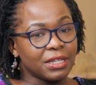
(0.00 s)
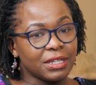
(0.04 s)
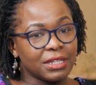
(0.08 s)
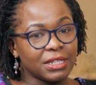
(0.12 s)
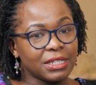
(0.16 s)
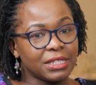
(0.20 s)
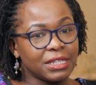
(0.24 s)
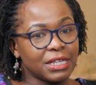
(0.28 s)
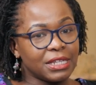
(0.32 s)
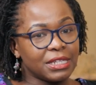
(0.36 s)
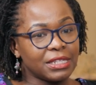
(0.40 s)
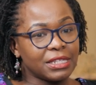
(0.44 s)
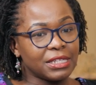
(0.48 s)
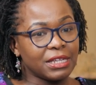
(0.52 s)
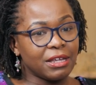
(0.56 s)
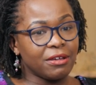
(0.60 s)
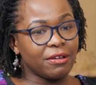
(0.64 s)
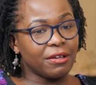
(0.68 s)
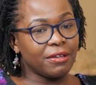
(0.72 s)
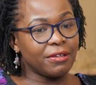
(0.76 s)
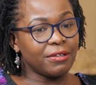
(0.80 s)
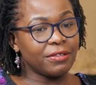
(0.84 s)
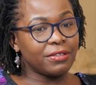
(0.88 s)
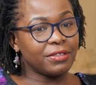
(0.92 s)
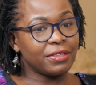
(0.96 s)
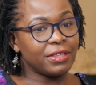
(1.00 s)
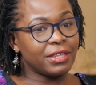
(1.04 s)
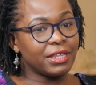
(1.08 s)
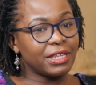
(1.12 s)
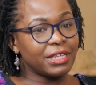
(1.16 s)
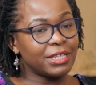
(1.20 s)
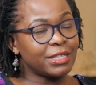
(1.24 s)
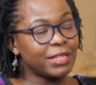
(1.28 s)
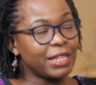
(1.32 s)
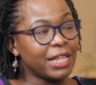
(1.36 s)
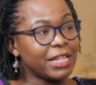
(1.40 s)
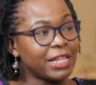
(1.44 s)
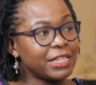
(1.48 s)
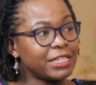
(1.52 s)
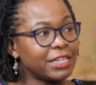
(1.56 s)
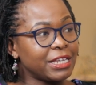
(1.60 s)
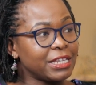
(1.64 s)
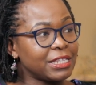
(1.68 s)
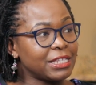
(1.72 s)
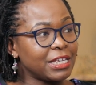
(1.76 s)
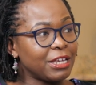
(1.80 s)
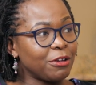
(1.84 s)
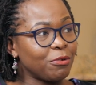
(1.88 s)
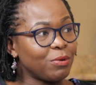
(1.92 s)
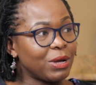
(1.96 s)
He said, sir. So that's how I
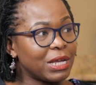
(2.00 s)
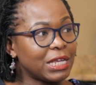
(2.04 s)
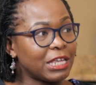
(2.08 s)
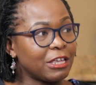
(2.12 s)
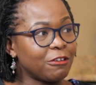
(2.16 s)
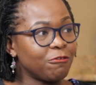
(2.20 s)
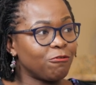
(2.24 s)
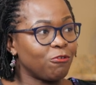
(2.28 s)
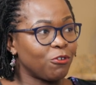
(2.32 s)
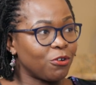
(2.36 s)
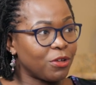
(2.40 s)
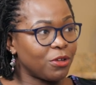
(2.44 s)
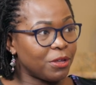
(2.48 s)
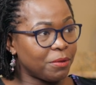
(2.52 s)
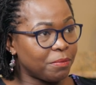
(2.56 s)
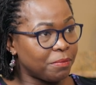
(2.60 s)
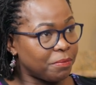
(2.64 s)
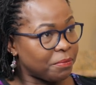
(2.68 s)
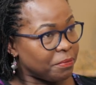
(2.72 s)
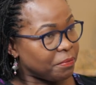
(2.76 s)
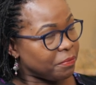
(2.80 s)
started working for him